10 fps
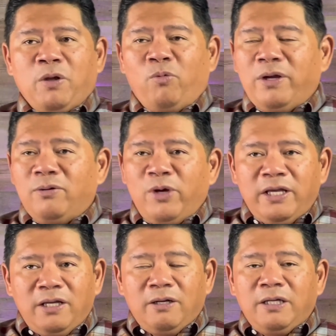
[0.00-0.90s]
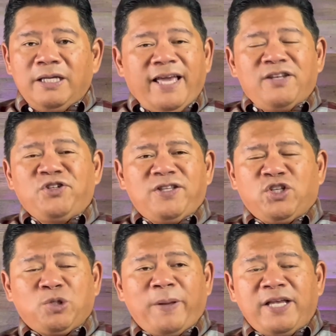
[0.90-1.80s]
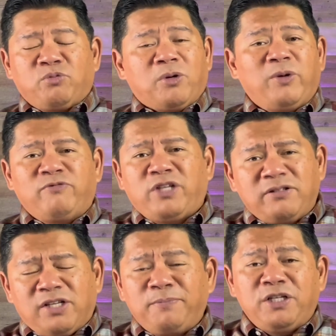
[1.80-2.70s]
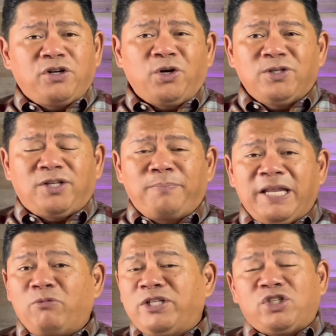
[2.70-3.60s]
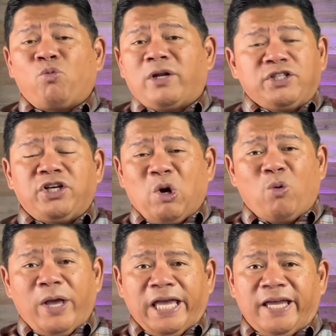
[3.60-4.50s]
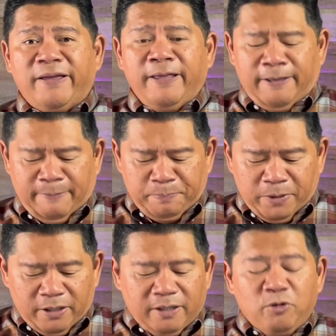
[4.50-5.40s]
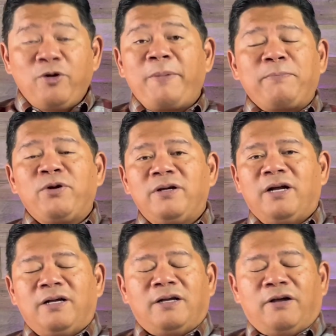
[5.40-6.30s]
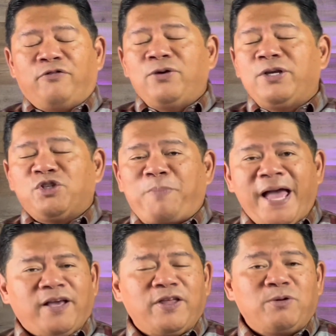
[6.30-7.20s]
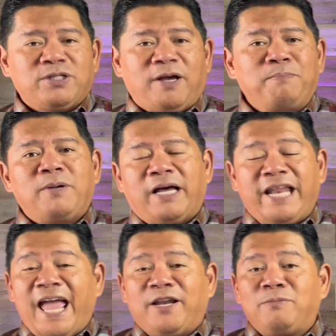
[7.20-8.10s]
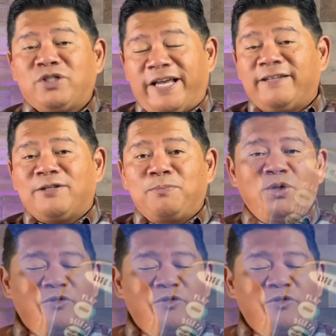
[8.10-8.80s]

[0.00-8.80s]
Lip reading: we get into the space where we've done something to hurt somebody and we just want it to go away. Remember a few years back, there was an Adam Sandler movie